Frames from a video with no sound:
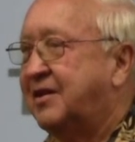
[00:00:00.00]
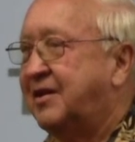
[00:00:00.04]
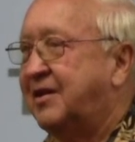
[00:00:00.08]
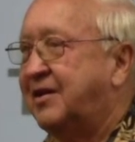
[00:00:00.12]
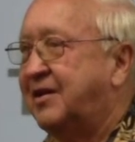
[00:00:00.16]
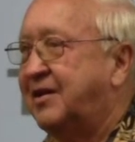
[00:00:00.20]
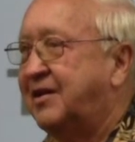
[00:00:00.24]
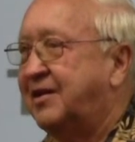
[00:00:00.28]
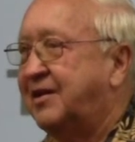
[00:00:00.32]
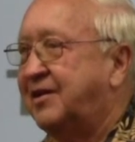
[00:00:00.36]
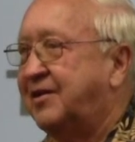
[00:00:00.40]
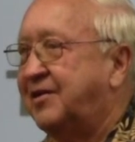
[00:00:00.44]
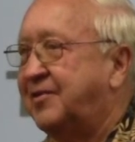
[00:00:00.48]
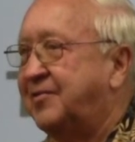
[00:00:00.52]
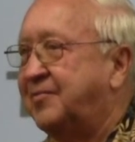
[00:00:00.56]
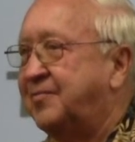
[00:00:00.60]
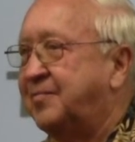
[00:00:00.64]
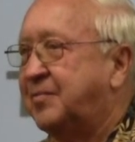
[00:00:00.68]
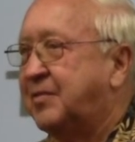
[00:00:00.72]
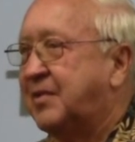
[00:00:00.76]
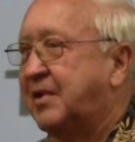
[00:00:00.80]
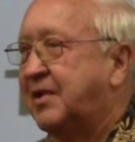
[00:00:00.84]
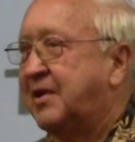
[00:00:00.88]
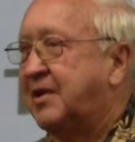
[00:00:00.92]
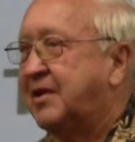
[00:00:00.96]

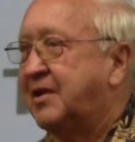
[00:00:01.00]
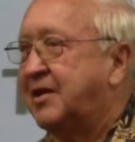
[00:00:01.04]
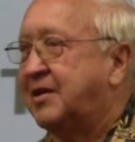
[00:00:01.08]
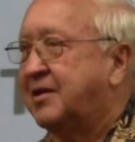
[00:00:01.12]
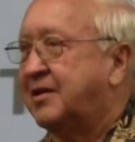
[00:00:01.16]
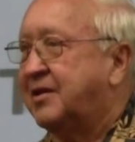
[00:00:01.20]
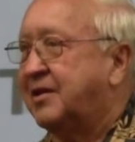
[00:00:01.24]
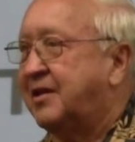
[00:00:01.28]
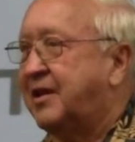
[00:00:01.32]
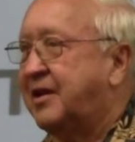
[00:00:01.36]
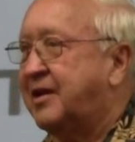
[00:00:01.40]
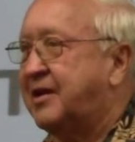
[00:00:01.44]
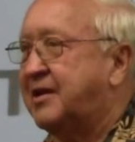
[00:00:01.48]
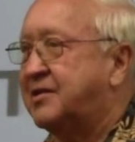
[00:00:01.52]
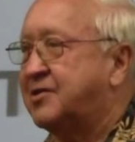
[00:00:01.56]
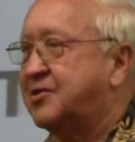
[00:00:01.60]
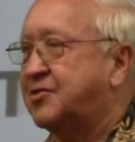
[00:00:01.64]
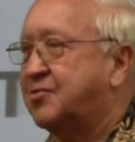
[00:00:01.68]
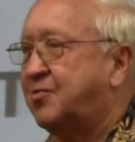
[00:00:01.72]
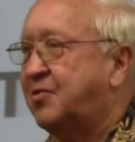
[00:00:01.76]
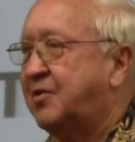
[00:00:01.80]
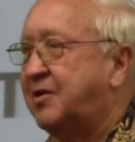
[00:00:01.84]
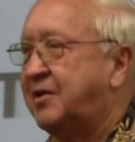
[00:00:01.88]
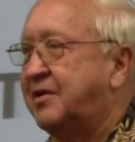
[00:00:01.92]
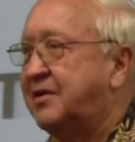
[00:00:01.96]
The
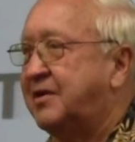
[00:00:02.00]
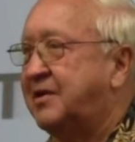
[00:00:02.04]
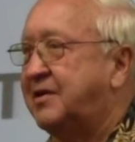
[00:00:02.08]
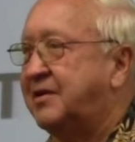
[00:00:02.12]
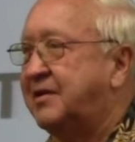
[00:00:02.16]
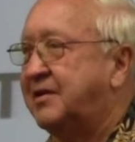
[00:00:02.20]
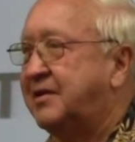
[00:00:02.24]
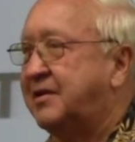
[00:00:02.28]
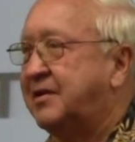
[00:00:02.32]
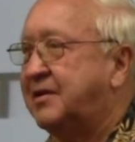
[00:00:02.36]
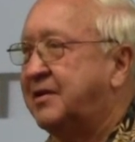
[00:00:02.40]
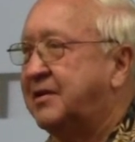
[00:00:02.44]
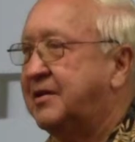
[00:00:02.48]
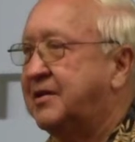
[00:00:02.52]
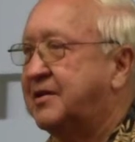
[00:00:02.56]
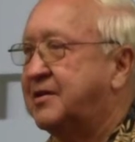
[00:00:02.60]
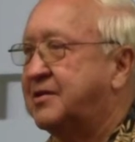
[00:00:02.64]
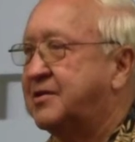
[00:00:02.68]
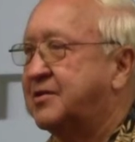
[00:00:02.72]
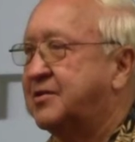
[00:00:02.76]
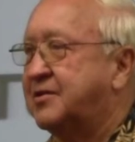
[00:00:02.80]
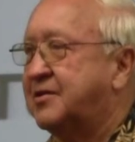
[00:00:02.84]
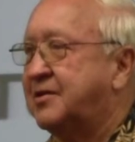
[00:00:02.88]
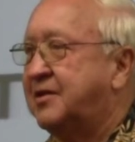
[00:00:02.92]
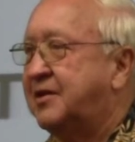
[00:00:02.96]
last one
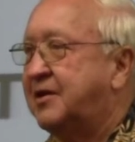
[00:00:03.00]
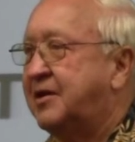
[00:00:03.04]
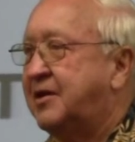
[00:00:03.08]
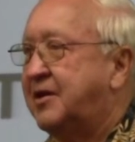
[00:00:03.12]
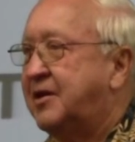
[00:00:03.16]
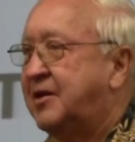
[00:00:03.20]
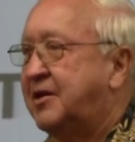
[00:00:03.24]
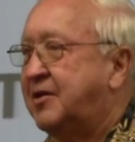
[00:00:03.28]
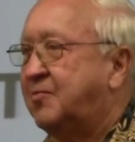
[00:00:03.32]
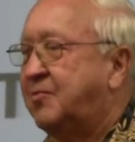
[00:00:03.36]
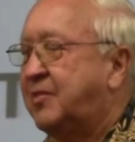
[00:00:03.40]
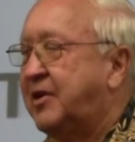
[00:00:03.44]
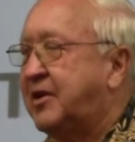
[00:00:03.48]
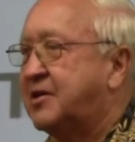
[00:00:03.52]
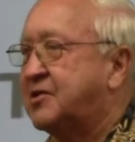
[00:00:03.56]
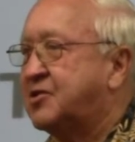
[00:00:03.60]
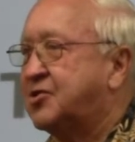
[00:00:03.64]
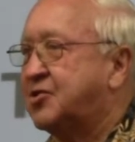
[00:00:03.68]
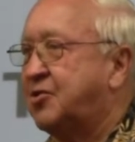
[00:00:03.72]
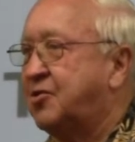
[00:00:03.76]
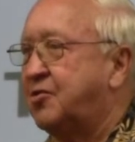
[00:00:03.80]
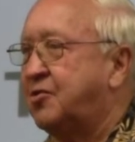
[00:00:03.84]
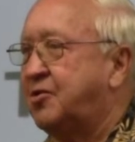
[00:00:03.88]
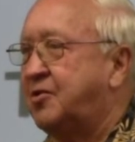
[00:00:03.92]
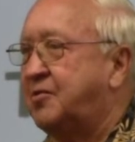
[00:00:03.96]
is
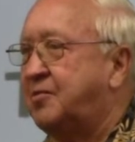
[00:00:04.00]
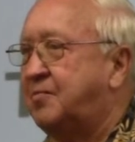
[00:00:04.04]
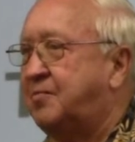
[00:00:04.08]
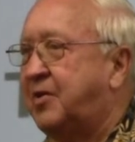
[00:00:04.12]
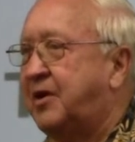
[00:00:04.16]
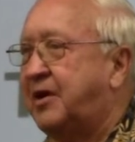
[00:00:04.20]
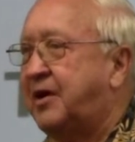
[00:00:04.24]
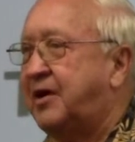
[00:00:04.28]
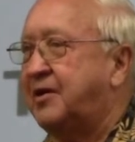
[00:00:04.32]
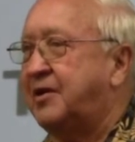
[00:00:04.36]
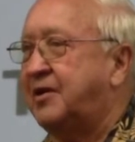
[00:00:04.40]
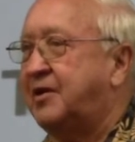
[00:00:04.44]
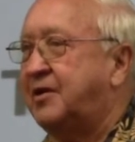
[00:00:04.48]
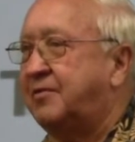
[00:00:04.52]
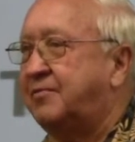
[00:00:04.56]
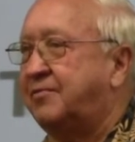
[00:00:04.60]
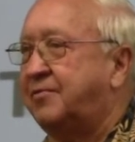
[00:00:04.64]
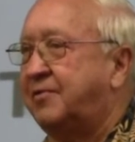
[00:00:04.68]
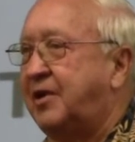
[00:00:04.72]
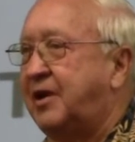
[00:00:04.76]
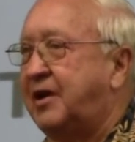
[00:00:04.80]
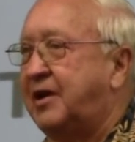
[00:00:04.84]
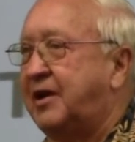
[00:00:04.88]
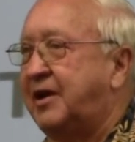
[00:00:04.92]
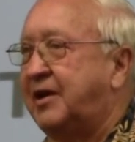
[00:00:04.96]
make sure you buy
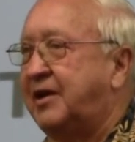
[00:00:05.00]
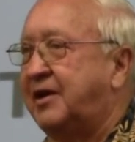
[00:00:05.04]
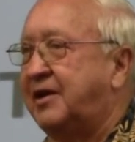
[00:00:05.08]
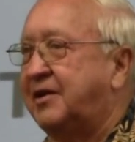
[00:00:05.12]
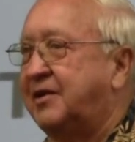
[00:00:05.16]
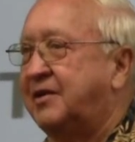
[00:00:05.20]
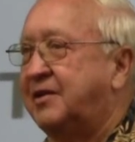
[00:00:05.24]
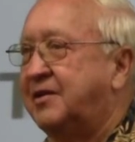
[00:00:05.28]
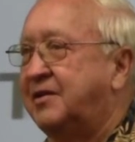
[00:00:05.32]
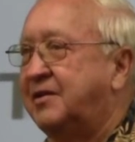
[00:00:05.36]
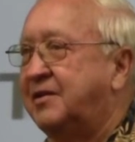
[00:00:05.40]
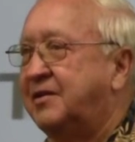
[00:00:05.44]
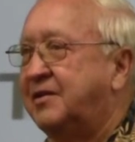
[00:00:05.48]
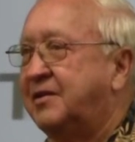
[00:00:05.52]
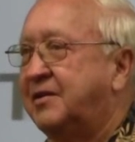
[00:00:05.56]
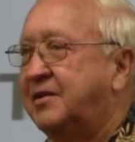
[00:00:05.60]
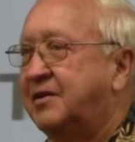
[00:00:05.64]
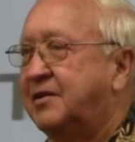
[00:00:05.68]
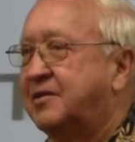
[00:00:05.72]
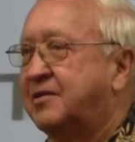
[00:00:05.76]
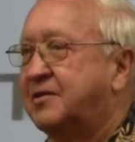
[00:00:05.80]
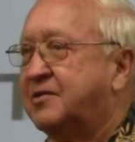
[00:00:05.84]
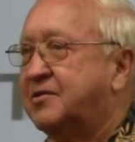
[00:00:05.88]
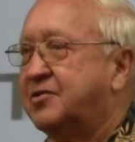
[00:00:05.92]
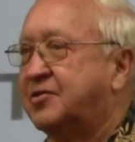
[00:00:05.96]
enough land
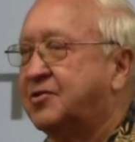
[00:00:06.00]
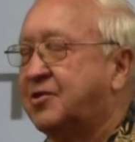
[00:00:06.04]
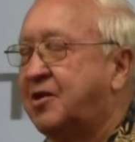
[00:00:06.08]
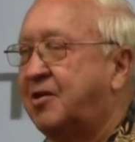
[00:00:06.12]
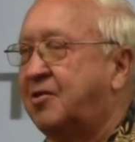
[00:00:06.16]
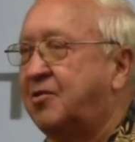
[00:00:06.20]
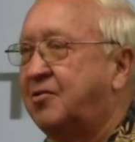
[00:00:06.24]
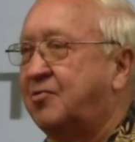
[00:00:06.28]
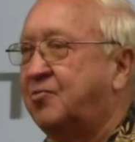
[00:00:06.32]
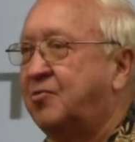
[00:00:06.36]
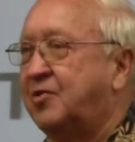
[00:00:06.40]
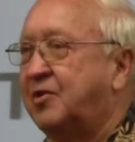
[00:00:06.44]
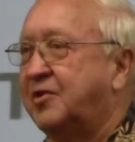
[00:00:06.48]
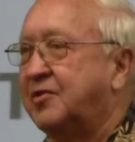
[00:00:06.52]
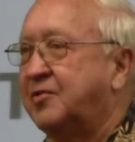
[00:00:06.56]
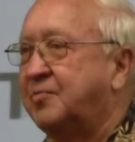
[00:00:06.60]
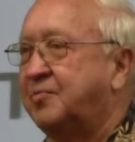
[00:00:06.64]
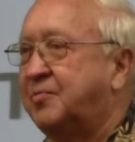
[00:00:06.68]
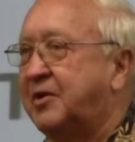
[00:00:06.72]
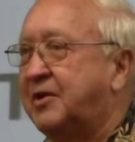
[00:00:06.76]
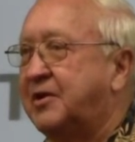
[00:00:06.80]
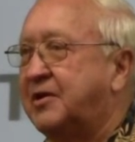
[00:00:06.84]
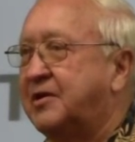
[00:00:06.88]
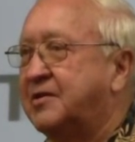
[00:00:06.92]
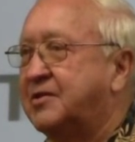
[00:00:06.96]
to start with,
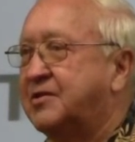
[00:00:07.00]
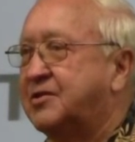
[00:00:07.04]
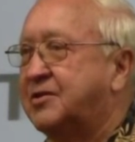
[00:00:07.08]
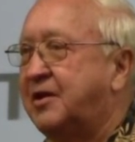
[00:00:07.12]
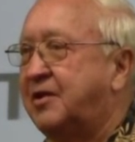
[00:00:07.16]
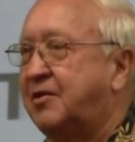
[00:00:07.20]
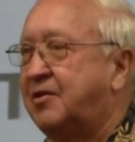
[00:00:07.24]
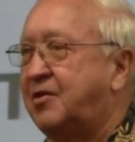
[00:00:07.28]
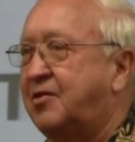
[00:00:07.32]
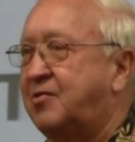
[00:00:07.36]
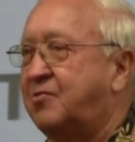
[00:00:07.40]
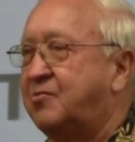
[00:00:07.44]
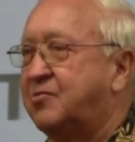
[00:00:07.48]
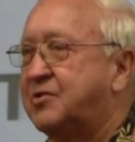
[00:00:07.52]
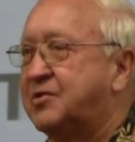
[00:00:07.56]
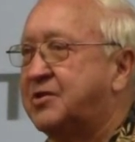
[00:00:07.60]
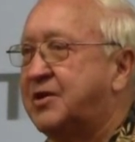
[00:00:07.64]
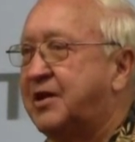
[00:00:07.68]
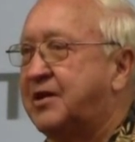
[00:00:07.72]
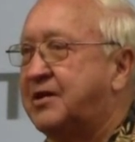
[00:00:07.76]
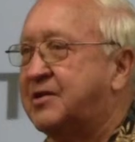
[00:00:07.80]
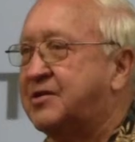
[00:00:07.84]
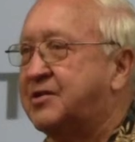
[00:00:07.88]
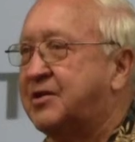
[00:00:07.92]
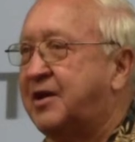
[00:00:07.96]
because it always
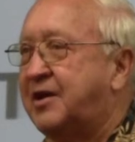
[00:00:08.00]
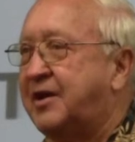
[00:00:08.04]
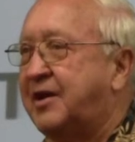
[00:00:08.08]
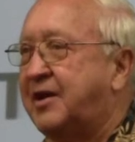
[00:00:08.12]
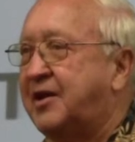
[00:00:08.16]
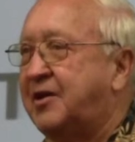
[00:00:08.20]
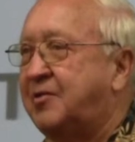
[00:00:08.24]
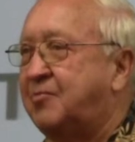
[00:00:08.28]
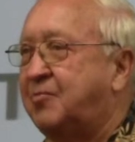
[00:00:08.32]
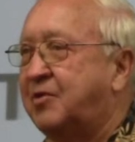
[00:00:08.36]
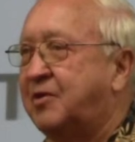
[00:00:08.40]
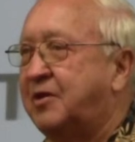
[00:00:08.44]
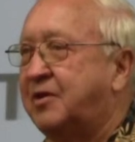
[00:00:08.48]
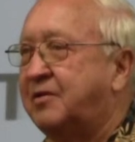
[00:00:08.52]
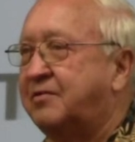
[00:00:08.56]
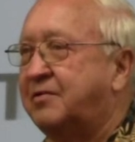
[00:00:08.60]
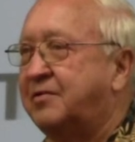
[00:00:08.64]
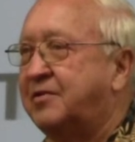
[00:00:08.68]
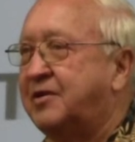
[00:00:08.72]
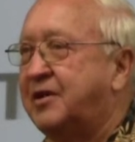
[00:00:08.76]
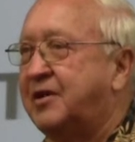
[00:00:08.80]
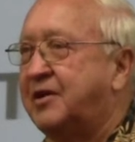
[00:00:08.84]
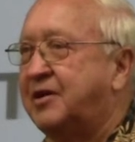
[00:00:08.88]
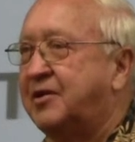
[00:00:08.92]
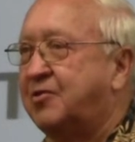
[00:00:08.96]
has to have
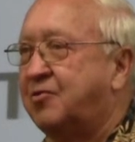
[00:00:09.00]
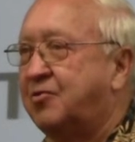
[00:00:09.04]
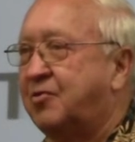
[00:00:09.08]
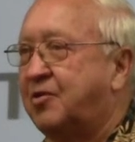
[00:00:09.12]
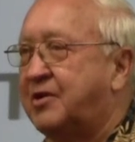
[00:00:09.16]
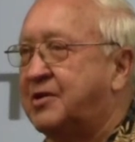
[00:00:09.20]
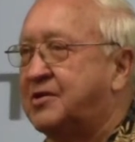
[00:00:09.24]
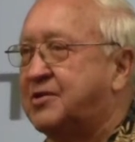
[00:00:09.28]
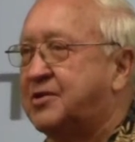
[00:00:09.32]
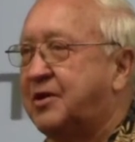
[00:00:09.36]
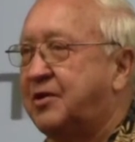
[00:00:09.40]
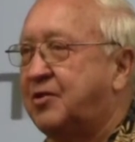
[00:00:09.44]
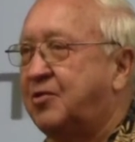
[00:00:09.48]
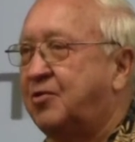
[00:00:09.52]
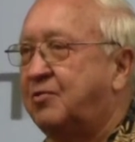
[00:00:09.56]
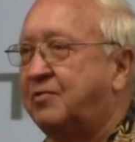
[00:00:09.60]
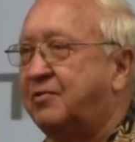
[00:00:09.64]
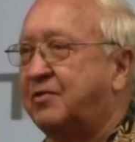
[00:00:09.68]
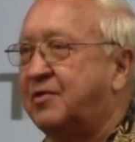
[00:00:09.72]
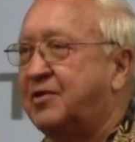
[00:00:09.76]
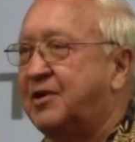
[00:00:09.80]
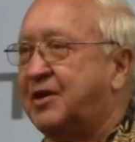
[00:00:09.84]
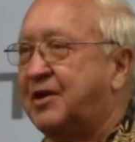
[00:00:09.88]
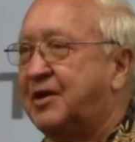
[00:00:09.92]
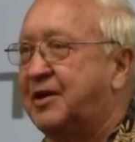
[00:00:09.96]
increasing
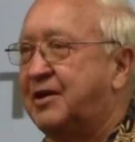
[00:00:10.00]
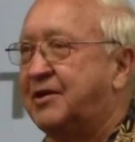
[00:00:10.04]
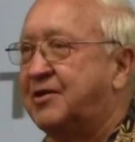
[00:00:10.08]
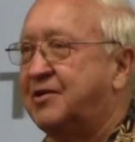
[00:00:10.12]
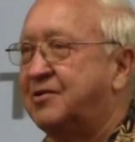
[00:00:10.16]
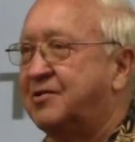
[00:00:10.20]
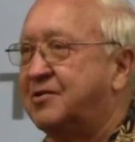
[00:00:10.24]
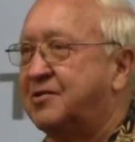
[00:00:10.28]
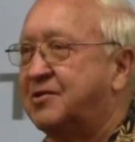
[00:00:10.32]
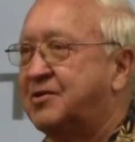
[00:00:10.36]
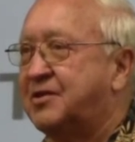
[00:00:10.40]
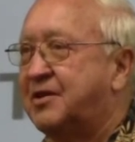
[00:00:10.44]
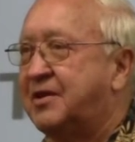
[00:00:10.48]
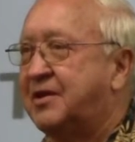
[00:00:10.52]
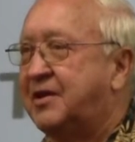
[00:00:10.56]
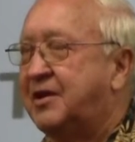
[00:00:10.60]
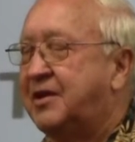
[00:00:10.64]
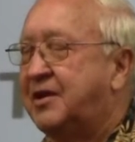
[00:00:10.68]
over the years.